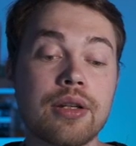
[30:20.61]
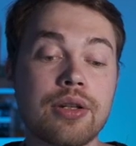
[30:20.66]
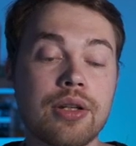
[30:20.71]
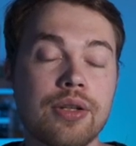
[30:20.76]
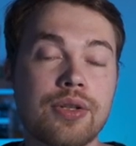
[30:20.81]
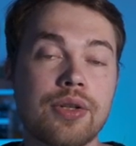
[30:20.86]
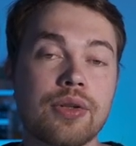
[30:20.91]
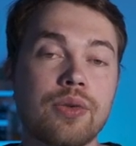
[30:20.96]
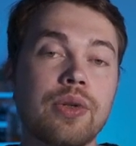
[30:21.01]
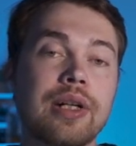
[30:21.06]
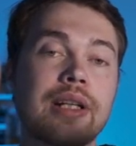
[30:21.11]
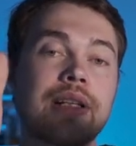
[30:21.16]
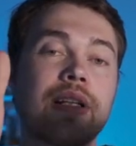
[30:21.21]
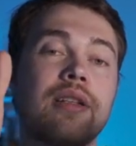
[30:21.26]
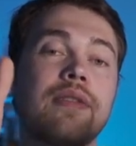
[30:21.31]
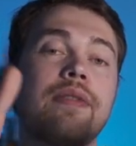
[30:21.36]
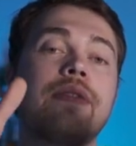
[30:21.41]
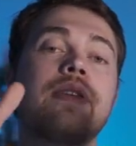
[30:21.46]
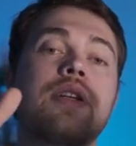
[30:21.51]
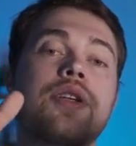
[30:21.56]
You need to look at the
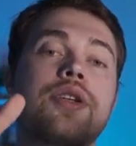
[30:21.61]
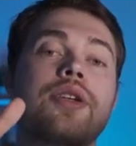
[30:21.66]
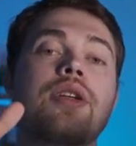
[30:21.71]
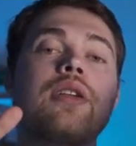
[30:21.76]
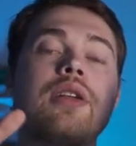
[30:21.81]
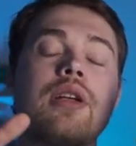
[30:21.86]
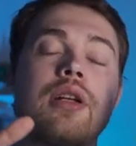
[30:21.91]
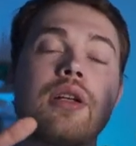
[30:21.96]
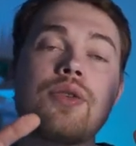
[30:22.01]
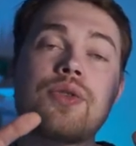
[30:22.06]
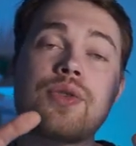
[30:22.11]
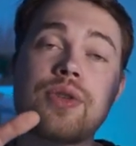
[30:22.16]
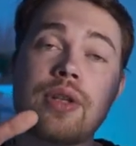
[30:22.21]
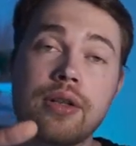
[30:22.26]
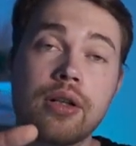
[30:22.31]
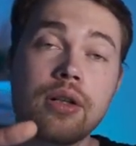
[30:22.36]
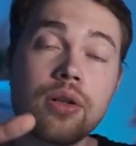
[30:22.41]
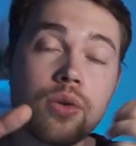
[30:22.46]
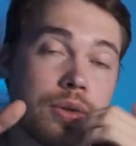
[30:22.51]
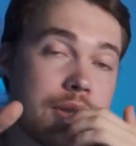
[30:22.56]
definition and you need to
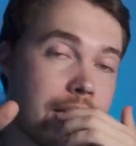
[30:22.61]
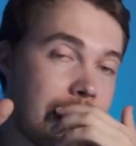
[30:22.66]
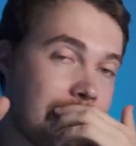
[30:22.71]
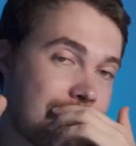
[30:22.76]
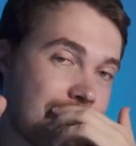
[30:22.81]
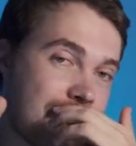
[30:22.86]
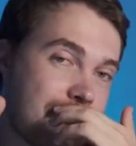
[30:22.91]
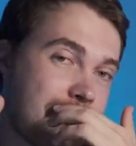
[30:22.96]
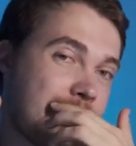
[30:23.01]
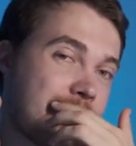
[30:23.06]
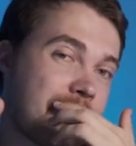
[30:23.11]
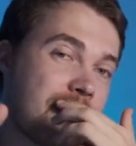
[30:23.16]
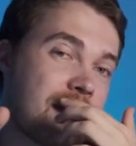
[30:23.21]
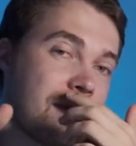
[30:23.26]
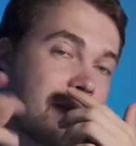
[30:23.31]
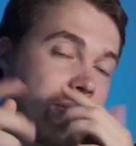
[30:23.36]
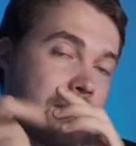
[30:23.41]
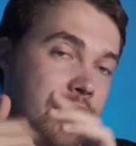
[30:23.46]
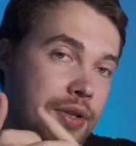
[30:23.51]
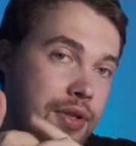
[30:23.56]
conclude that just based on the
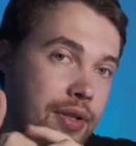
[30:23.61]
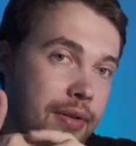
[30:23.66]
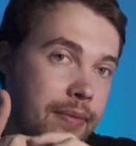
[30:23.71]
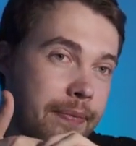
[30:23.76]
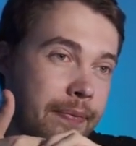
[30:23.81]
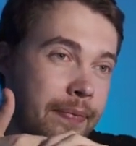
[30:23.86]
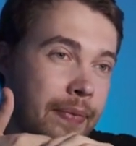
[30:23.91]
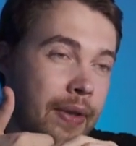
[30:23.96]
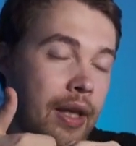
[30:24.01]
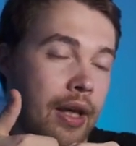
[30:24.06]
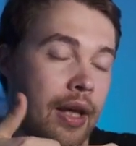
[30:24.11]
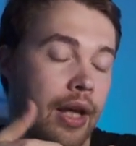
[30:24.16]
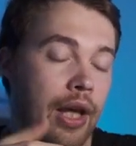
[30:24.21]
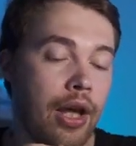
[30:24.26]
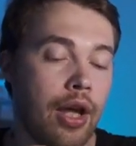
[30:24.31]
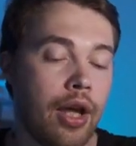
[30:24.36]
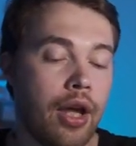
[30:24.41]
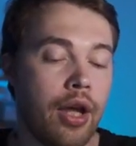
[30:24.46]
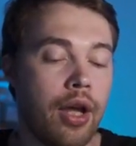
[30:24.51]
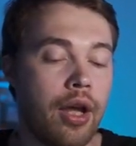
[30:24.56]
definition.
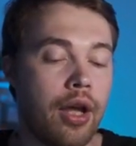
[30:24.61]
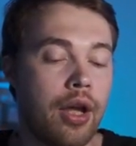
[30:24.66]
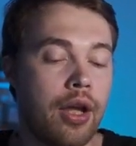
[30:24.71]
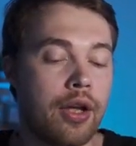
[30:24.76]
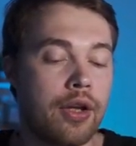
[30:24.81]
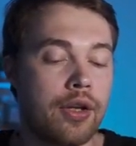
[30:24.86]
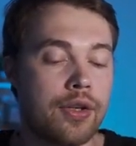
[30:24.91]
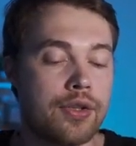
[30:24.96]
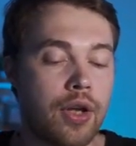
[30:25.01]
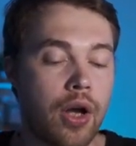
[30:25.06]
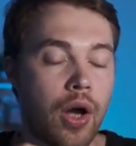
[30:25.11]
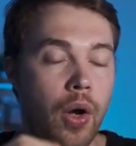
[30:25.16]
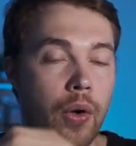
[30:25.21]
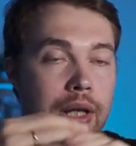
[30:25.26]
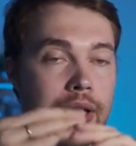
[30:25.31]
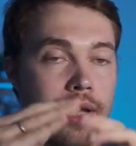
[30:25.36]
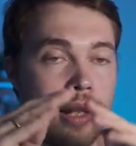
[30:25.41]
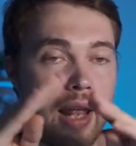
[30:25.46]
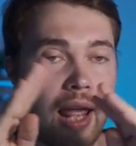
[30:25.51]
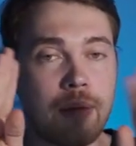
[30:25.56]
So
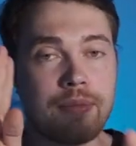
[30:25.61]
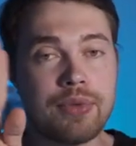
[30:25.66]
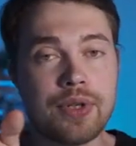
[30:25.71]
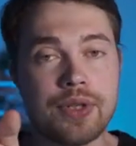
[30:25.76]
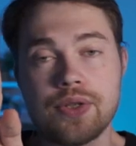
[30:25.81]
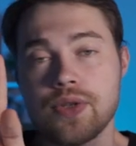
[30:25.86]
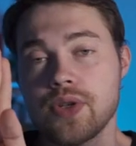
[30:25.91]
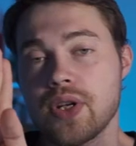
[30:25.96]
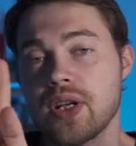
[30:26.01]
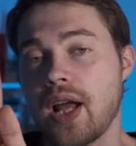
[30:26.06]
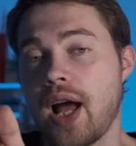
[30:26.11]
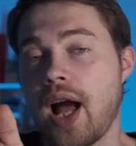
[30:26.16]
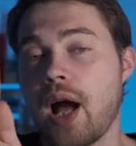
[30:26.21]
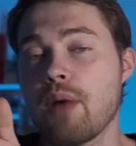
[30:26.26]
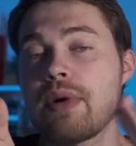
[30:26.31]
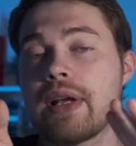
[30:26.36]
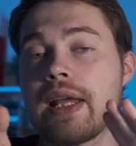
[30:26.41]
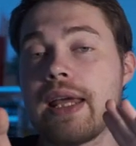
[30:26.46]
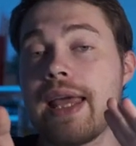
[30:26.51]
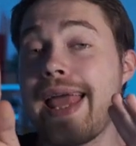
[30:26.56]
in an empty string, how
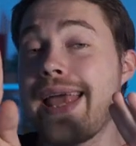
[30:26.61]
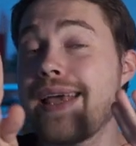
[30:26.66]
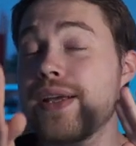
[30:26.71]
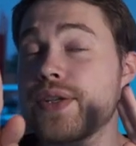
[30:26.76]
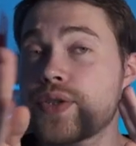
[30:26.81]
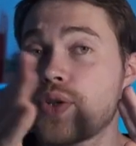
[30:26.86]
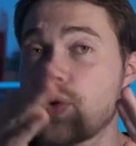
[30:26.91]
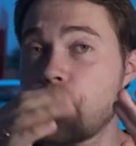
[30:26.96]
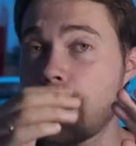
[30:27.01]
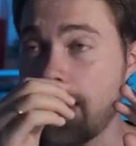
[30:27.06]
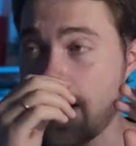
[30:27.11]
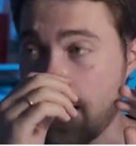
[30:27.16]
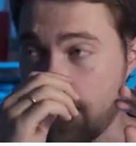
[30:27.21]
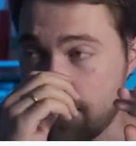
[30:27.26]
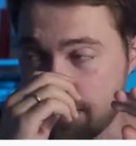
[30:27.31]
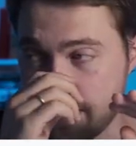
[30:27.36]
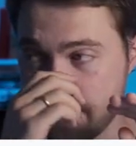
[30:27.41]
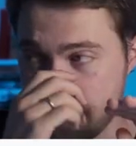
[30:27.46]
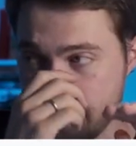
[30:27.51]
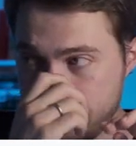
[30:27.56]
many A's do we
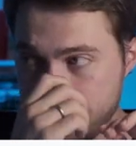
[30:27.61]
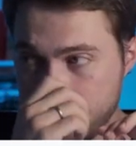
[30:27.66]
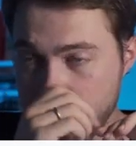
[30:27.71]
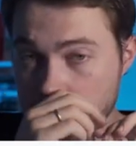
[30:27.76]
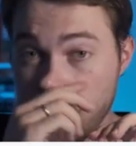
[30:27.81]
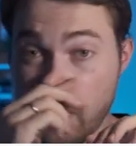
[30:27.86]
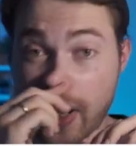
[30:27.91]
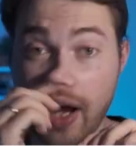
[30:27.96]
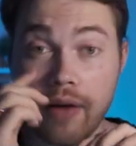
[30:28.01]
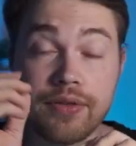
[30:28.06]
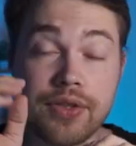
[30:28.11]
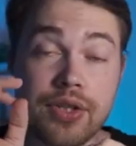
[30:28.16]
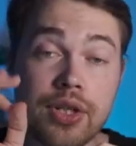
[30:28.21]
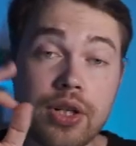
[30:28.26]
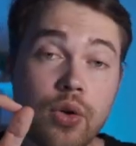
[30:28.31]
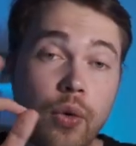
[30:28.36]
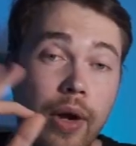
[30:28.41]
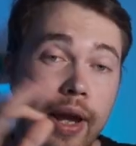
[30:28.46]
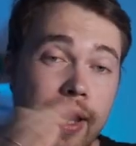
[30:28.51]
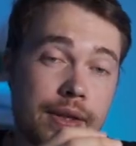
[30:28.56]
have? We have
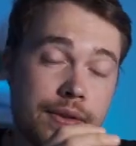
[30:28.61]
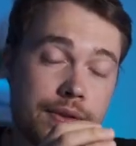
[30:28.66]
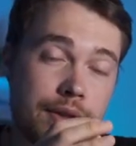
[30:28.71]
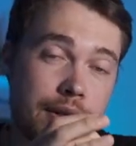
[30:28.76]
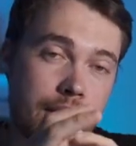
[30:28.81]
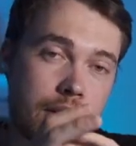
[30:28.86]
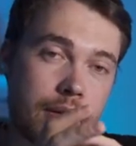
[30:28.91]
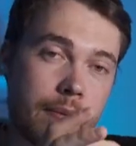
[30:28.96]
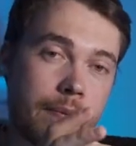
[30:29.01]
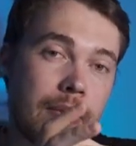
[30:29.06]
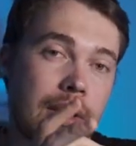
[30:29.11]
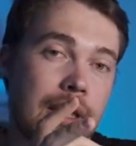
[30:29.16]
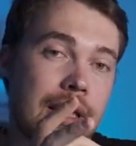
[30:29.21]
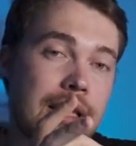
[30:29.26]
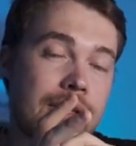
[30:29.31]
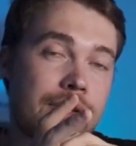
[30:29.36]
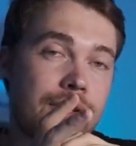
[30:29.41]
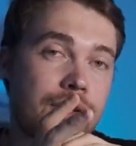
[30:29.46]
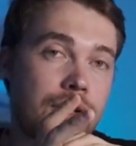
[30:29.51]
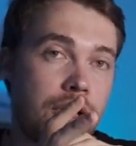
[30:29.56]
0 A's there.
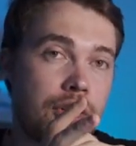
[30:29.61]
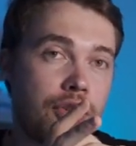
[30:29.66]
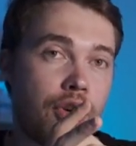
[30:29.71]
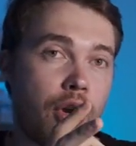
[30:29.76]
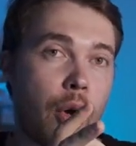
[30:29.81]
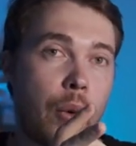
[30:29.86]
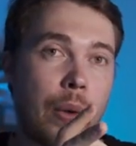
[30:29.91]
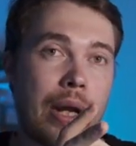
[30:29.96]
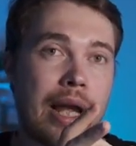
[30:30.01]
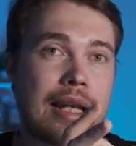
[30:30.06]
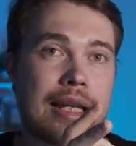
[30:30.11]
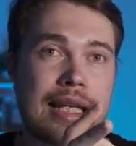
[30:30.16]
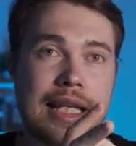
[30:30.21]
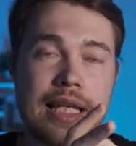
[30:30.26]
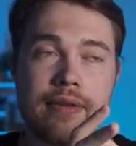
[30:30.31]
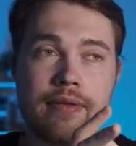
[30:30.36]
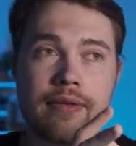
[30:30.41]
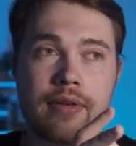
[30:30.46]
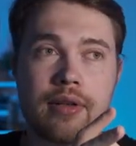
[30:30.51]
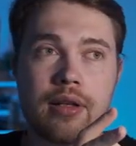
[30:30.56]
Is 0 an
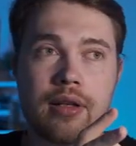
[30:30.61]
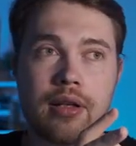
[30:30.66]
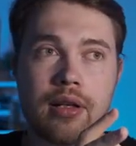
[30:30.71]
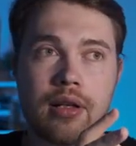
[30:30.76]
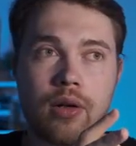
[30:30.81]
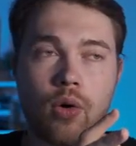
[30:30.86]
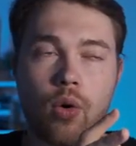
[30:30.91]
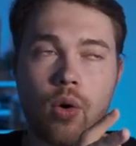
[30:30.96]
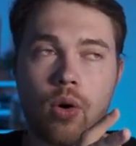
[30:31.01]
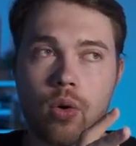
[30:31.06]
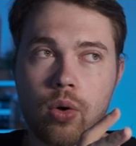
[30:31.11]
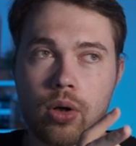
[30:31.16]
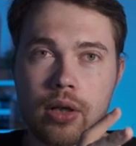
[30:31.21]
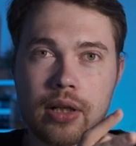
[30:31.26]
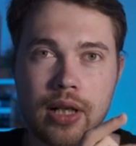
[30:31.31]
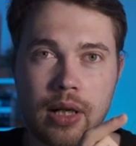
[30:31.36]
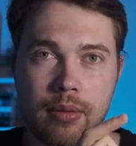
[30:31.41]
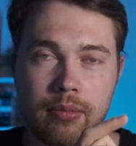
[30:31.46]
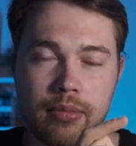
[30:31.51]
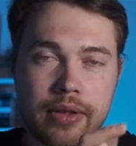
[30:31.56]
even or odd
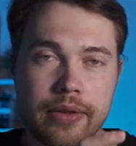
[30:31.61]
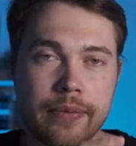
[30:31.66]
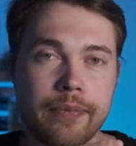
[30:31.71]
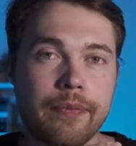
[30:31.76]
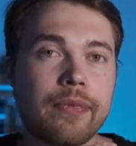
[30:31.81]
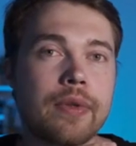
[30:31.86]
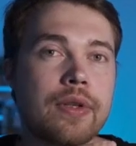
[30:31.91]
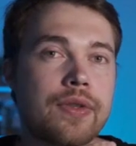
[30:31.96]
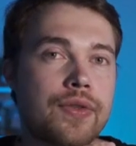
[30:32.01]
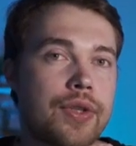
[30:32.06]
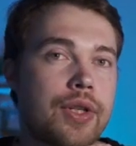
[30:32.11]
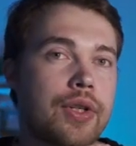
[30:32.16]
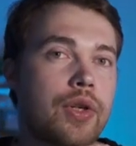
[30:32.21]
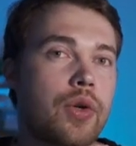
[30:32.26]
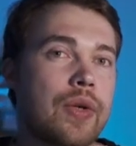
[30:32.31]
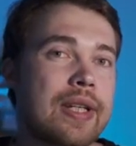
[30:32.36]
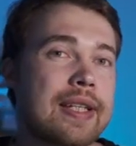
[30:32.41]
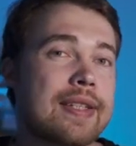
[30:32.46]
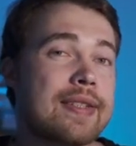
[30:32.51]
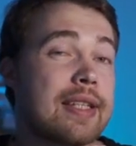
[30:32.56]
number?
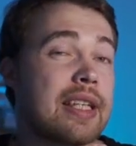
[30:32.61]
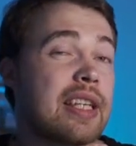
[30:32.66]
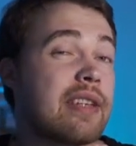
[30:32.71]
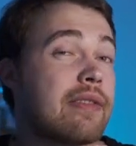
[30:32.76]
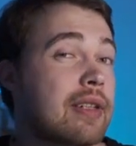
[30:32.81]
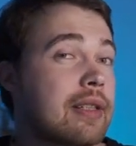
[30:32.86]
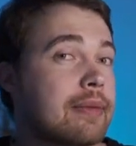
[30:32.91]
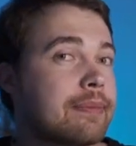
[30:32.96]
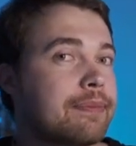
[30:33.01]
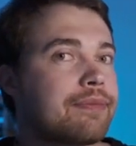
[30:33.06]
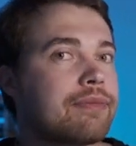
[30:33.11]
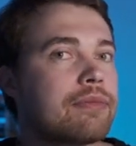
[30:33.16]
0 is even.